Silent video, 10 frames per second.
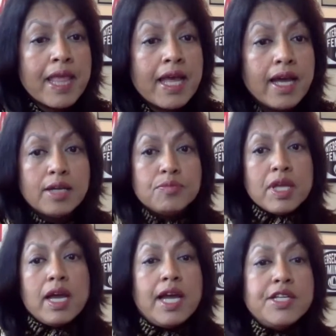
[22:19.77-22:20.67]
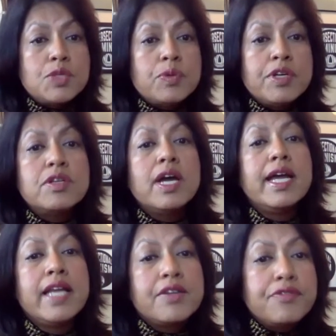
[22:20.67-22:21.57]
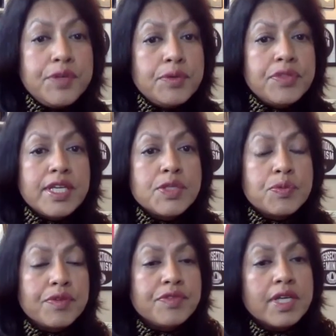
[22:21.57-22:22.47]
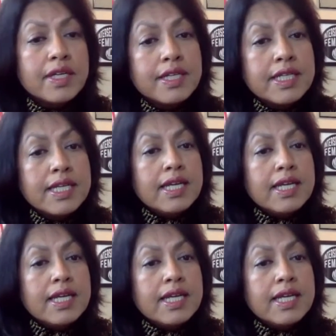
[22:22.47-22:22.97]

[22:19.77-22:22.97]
I just wanted to highlight a few things we have done